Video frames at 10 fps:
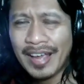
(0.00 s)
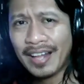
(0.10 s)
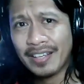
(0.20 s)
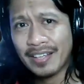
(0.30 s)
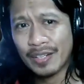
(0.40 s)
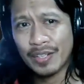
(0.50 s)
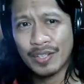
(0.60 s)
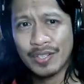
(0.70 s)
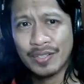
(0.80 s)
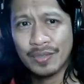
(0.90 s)

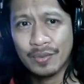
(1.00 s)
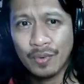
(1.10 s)
aliens